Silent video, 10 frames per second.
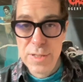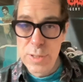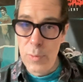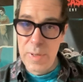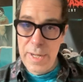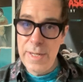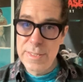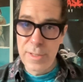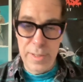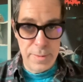So he's
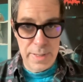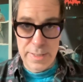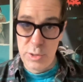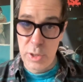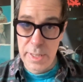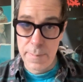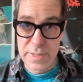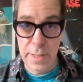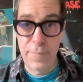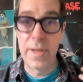clearly enjoying
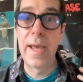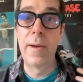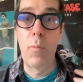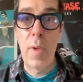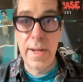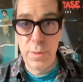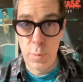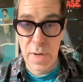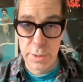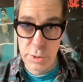himself again way too
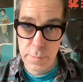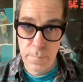much.